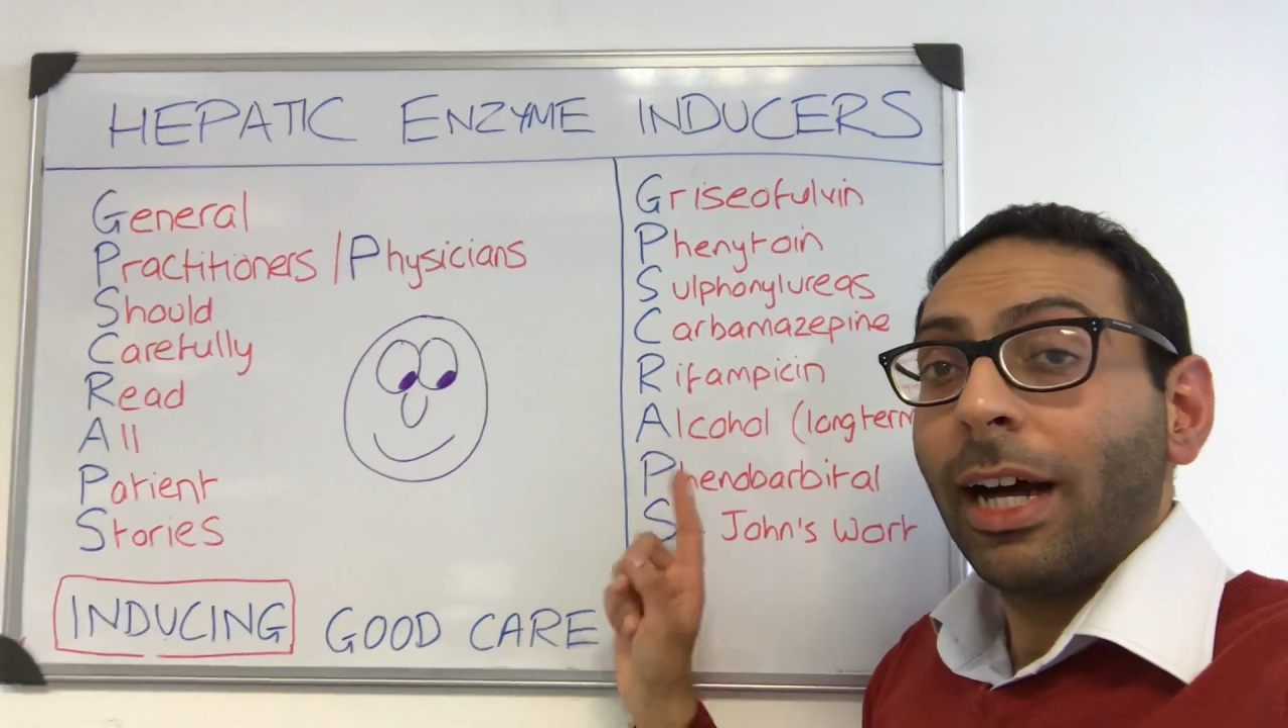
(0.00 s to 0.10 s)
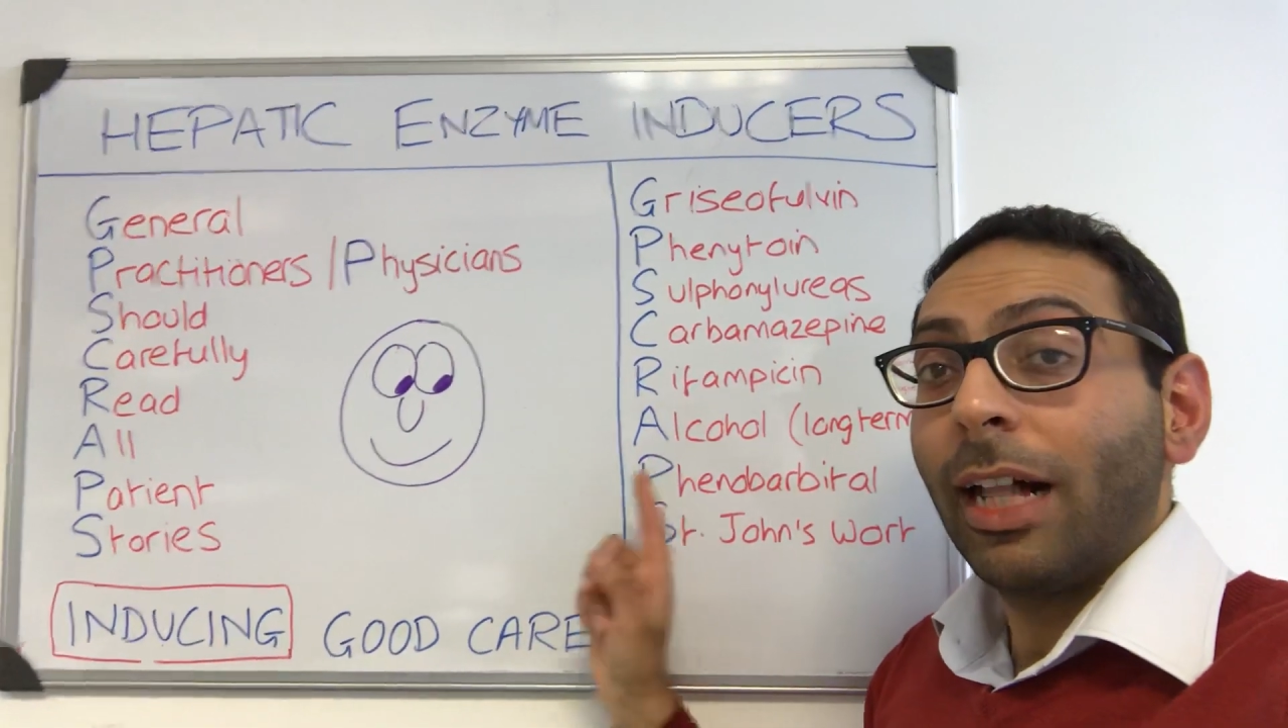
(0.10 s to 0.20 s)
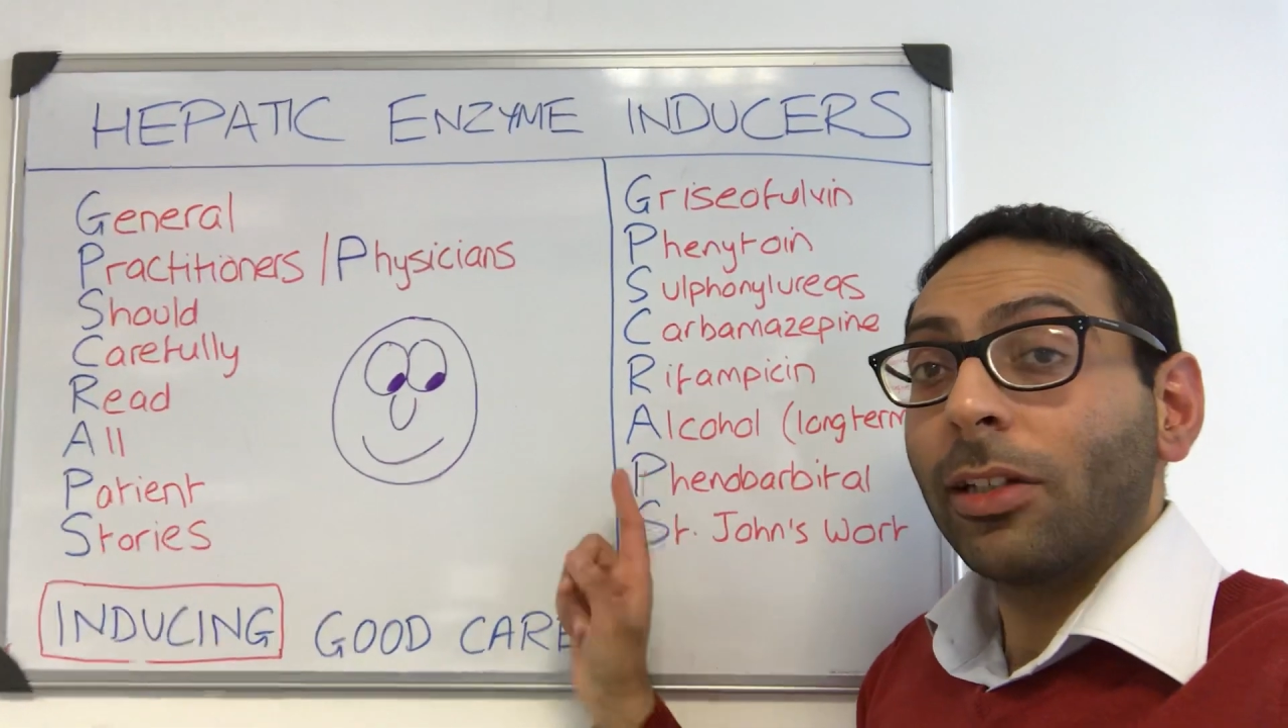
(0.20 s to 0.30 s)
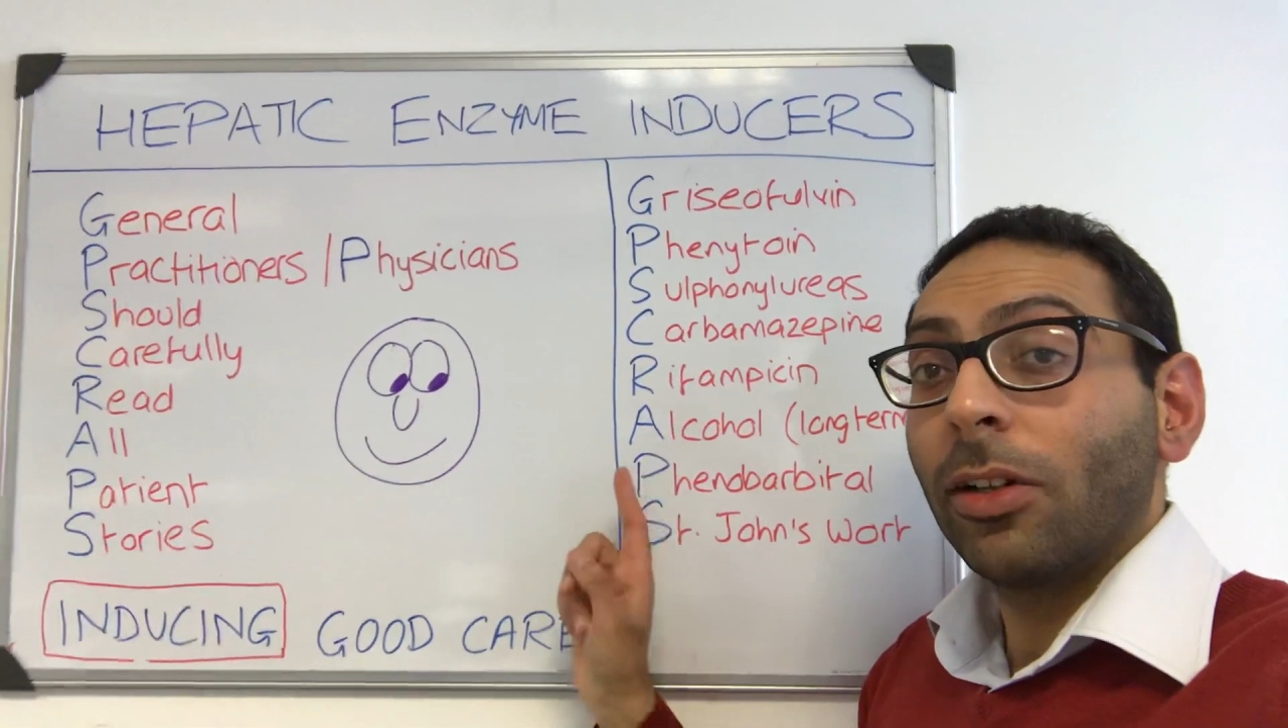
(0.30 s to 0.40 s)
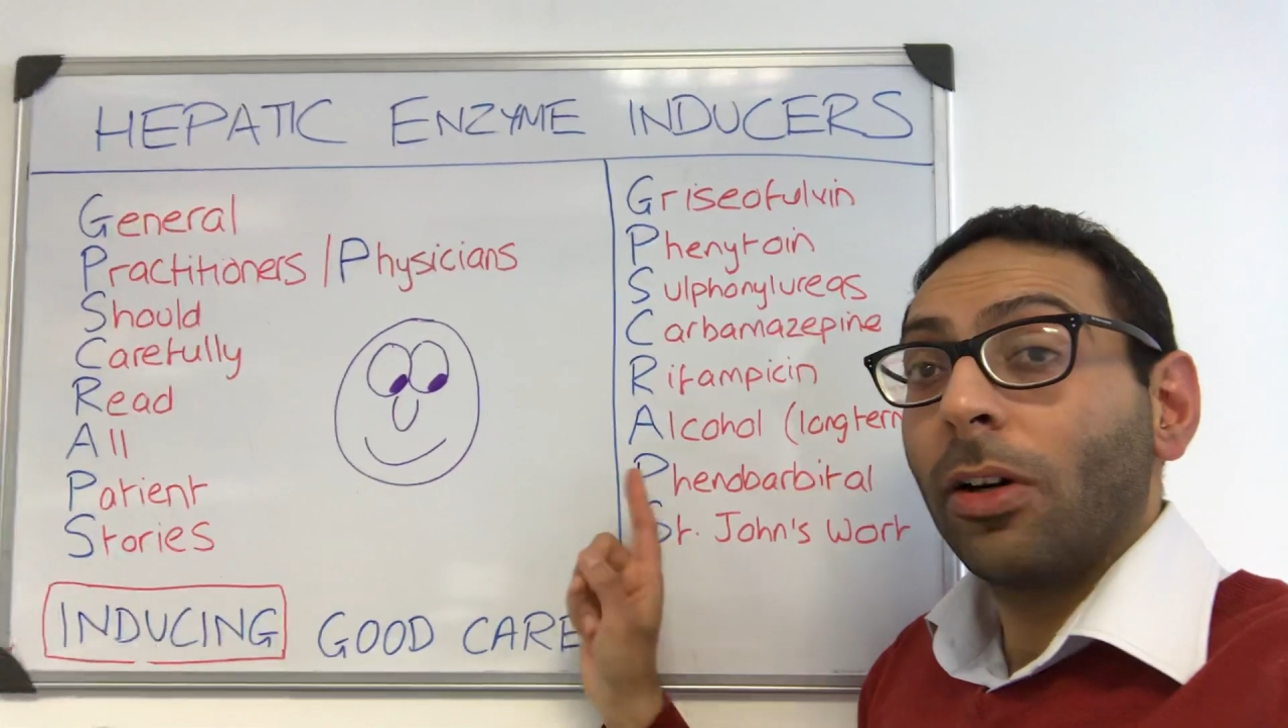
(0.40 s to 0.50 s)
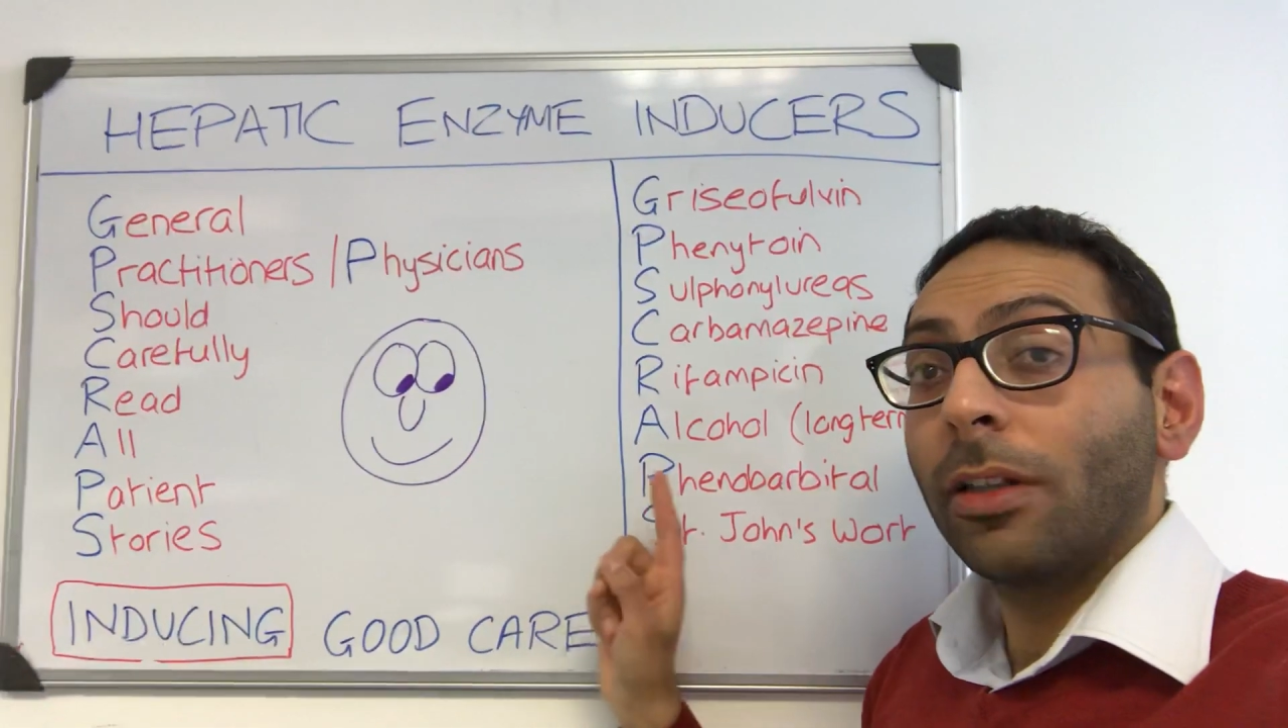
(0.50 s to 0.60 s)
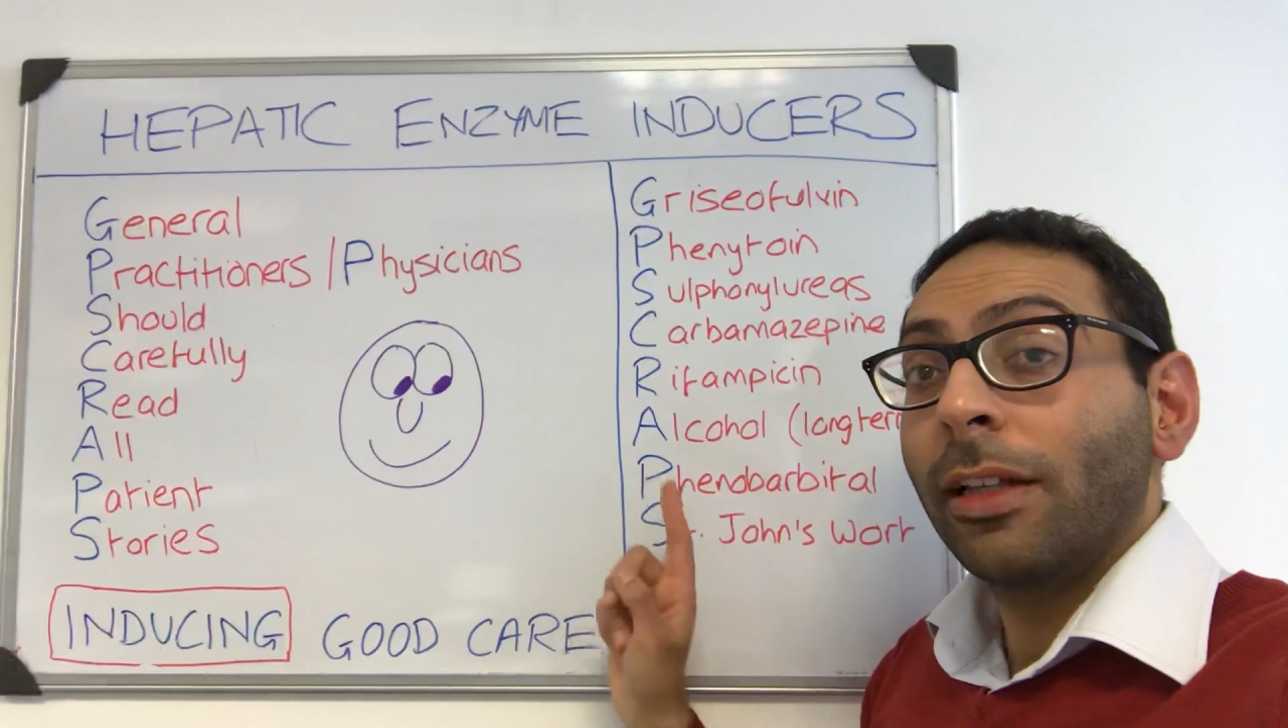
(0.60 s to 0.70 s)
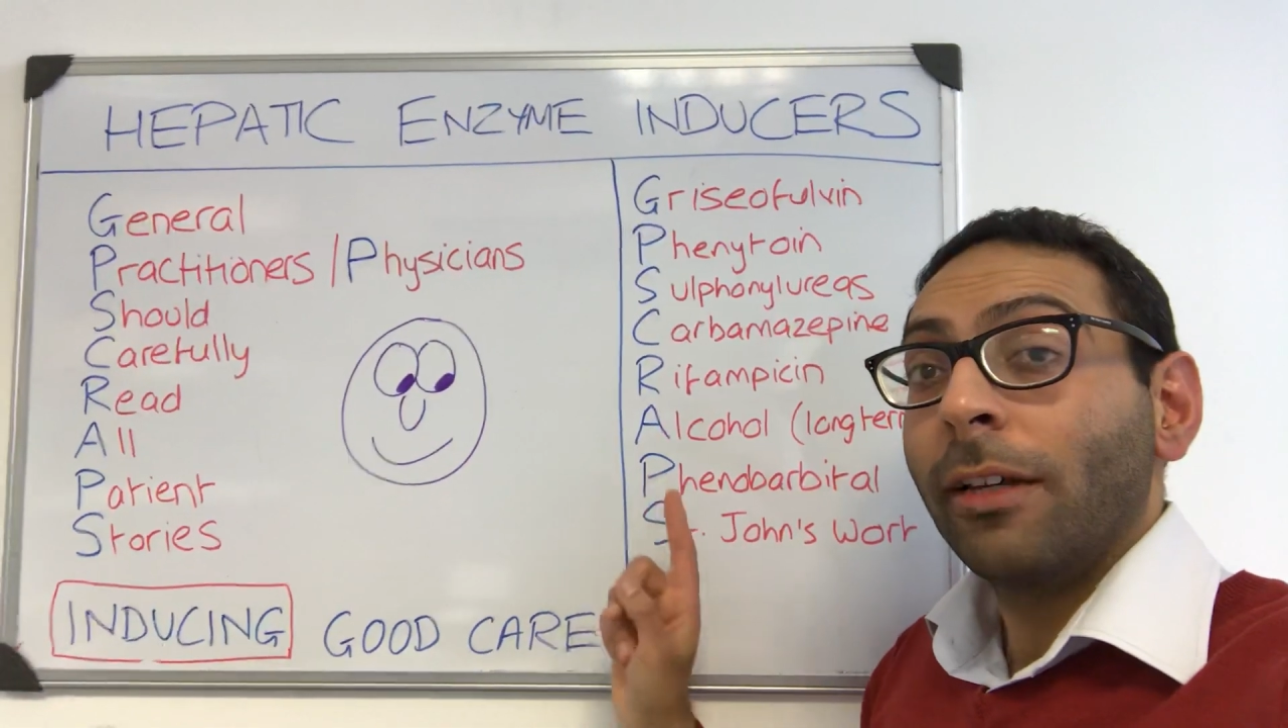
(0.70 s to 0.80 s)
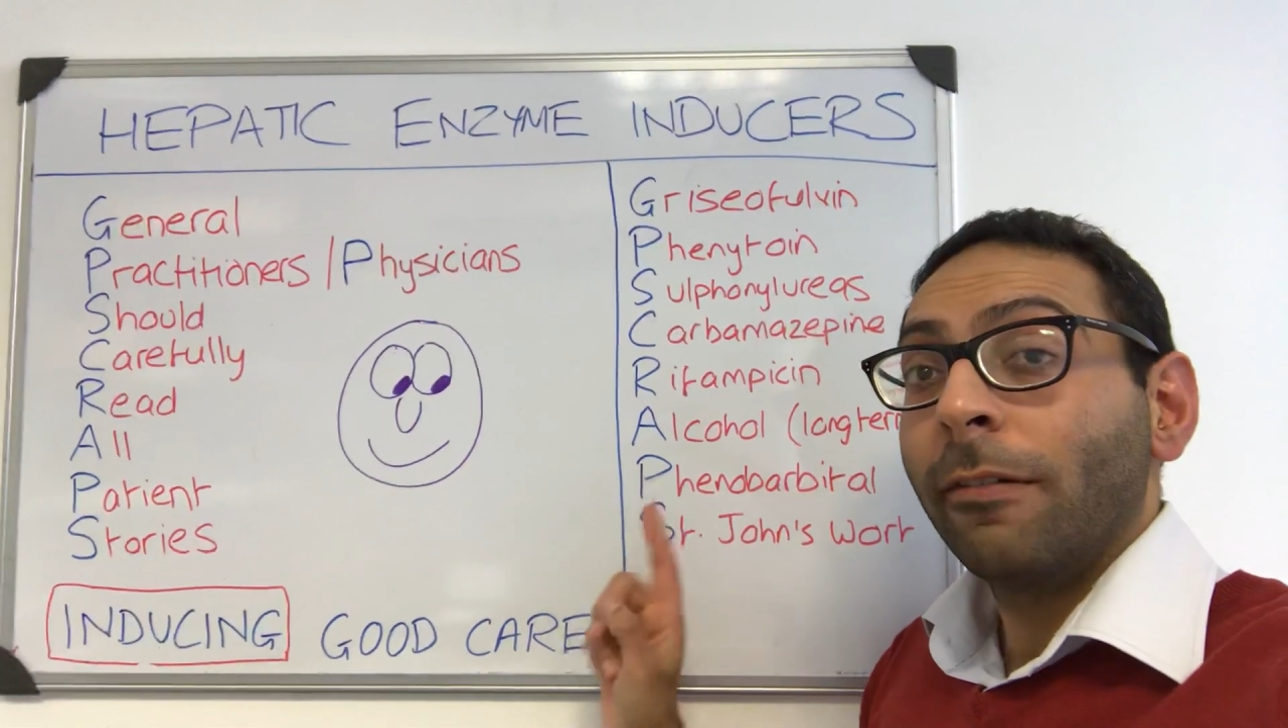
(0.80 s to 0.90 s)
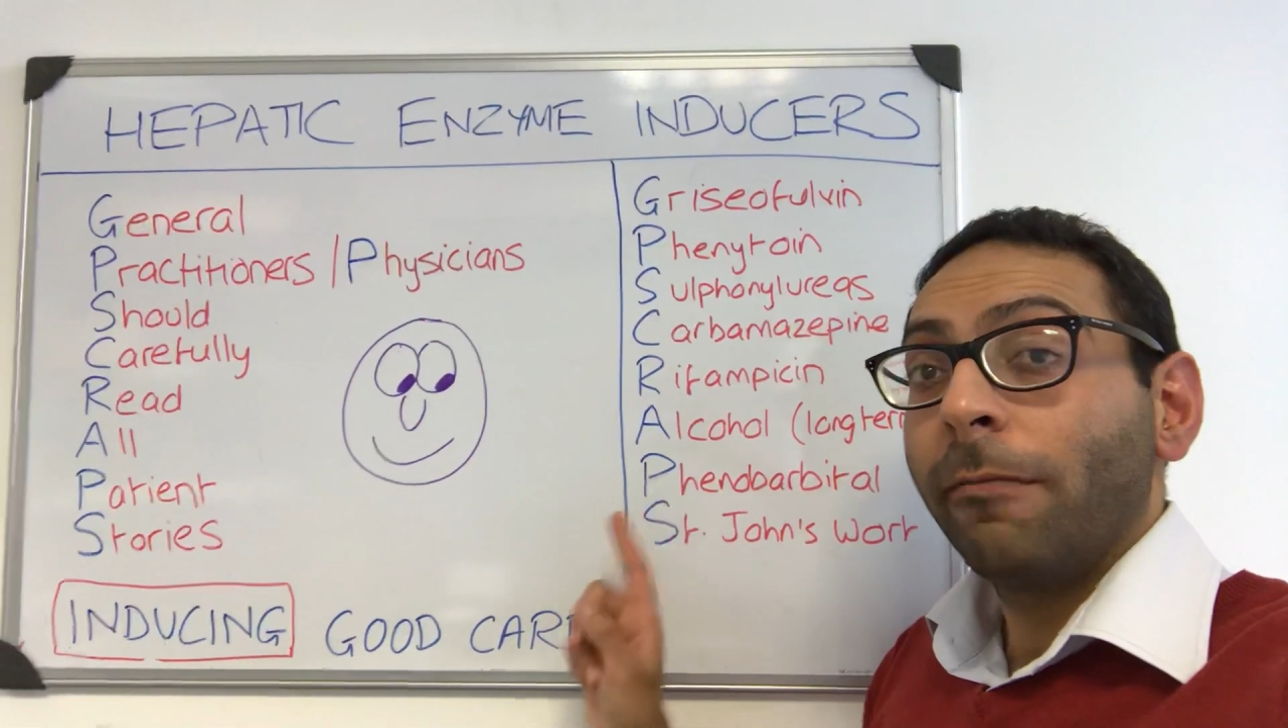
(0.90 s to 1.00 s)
alcohol,